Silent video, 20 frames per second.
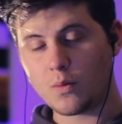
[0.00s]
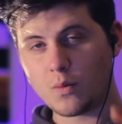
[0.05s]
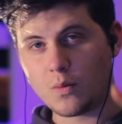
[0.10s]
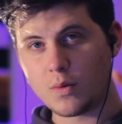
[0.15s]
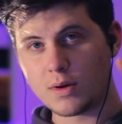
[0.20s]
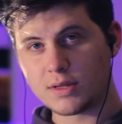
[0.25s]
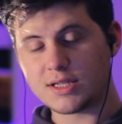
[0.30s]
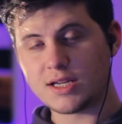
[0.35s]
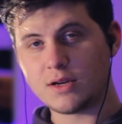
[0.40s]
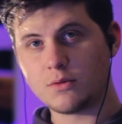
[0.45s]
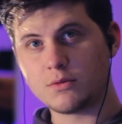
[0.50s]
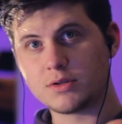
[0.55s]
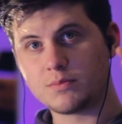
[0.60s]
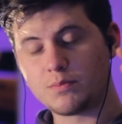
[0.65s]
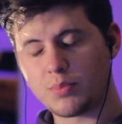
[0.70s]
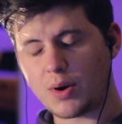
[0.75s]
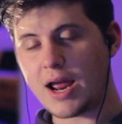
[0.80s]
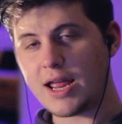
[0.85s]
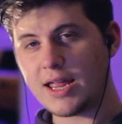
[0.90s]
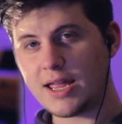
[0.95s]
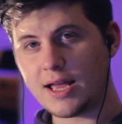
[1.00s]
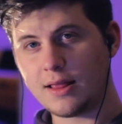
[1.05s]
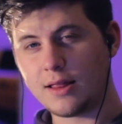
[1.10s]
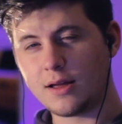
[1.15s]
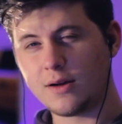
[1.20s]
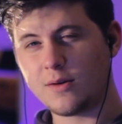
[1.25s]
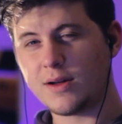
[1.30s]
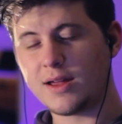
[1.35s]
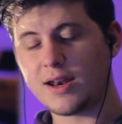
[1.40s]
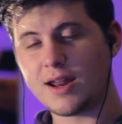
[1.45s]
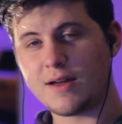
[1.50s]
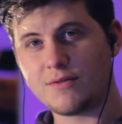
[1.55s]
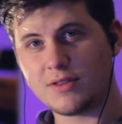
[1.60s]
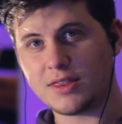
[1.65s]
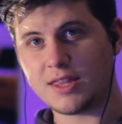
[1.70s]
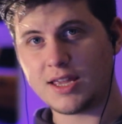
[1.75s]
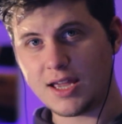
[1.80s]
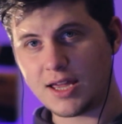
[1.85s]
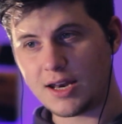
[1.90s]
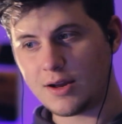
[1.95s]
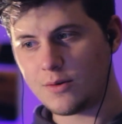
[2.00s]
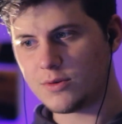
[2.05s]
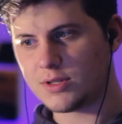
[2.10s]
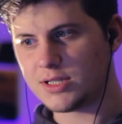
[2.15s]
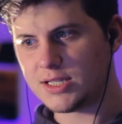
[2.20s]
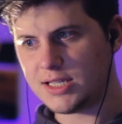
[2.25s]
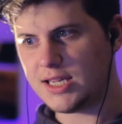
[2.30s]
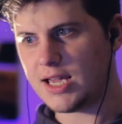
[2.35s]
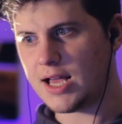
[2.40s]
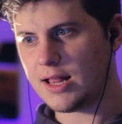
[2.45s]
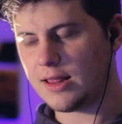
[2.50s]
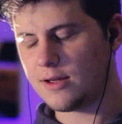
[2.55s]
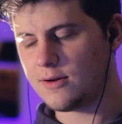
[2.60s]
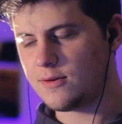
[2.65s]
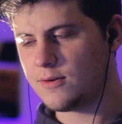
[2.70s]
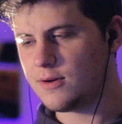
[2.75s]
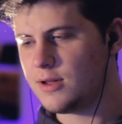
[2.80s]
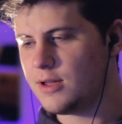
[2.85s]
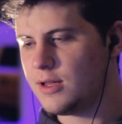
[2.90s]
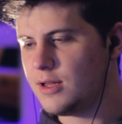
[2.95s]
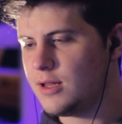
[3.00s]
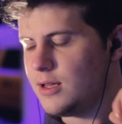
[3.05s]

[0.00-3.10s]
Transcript: one scene was bright yellow and everything in it was yellow.